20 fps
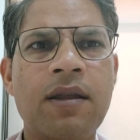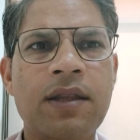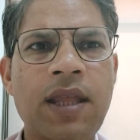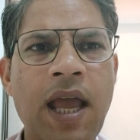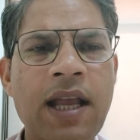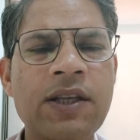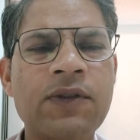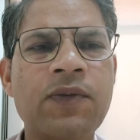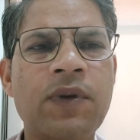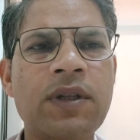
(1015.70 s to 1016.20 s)

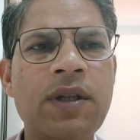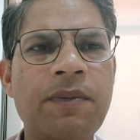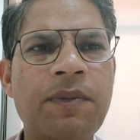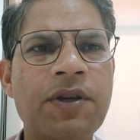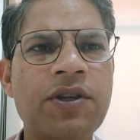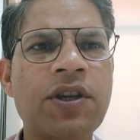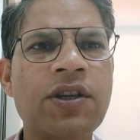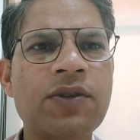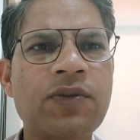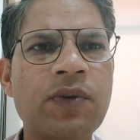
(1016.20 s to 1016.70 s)
Thanks for the
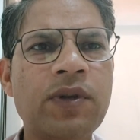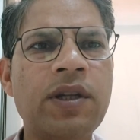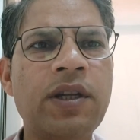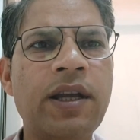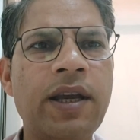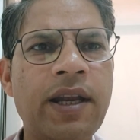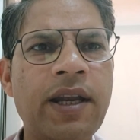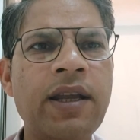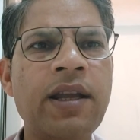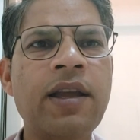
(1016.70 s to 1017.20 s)
patience with
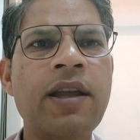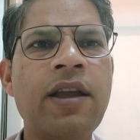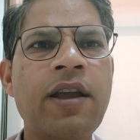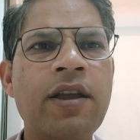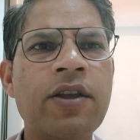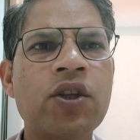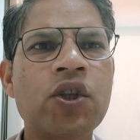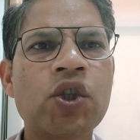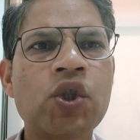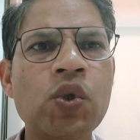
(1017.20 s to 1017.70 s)
hearing.
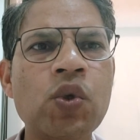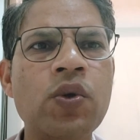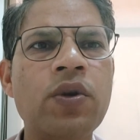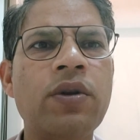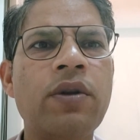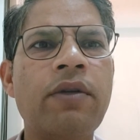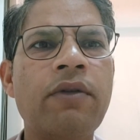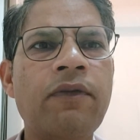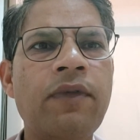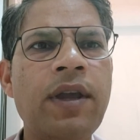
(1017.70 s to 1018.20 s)

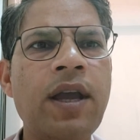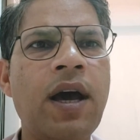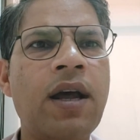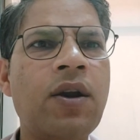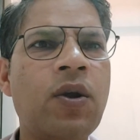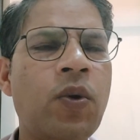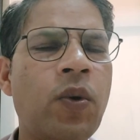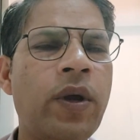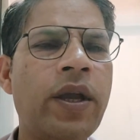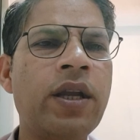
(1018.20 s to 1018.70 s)
Soon we
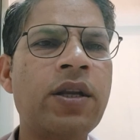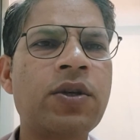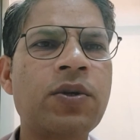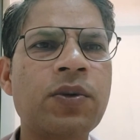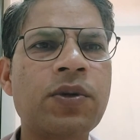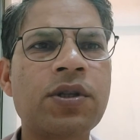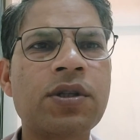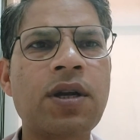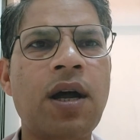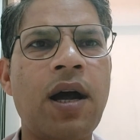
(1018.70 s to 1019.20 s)
are going
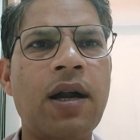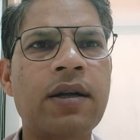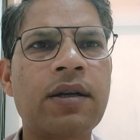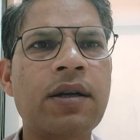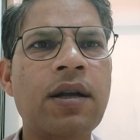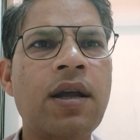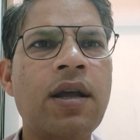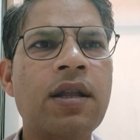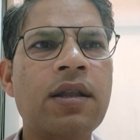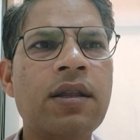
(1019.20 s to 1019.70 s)
to start
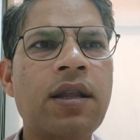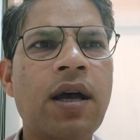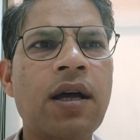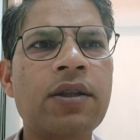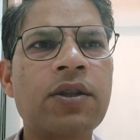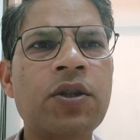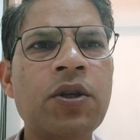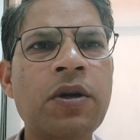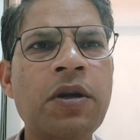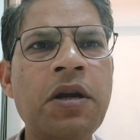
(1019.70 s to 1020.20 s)

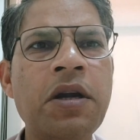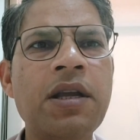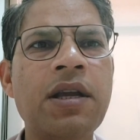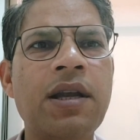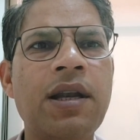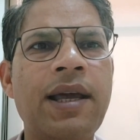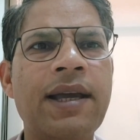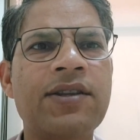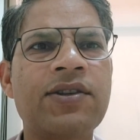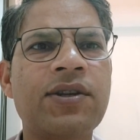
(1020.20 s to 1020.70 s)
the
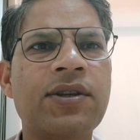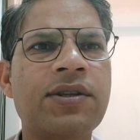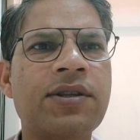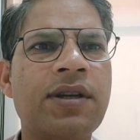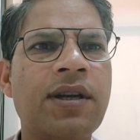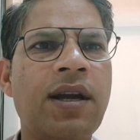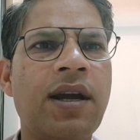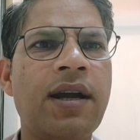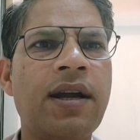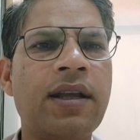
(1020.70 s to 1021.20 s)
theoretical lectures
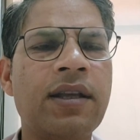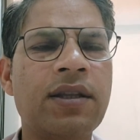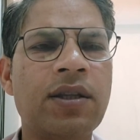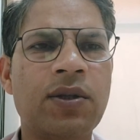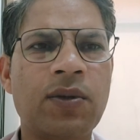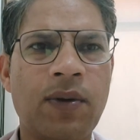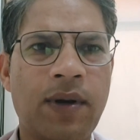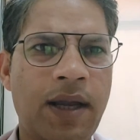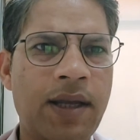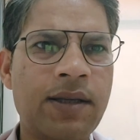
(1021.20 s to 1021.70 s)
regarding the
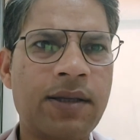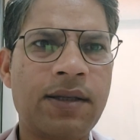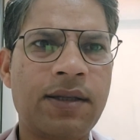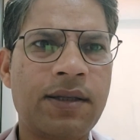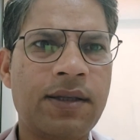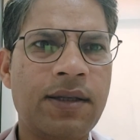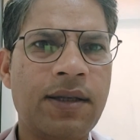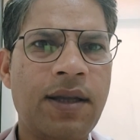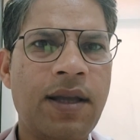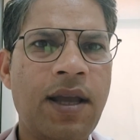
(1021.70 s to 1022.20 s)

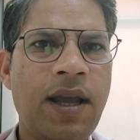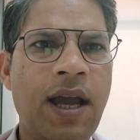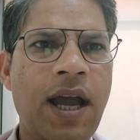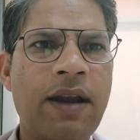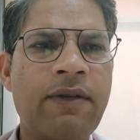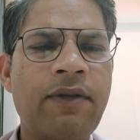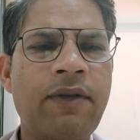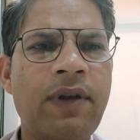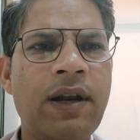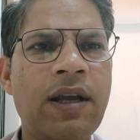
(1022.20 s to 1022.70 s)
thorax,
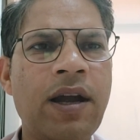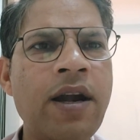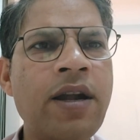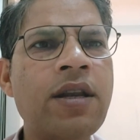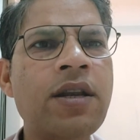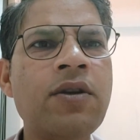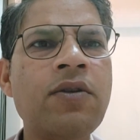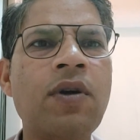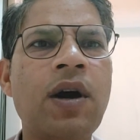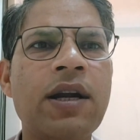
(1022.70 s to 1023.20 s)
and we will
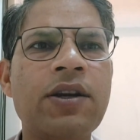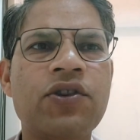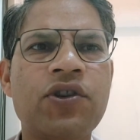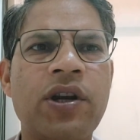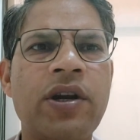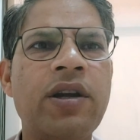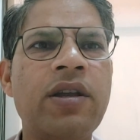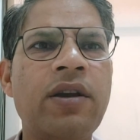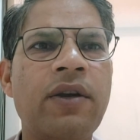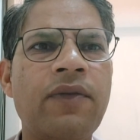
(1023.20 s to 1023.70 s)
continue our
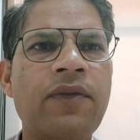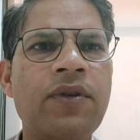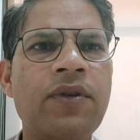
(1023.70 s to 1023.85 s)
journey of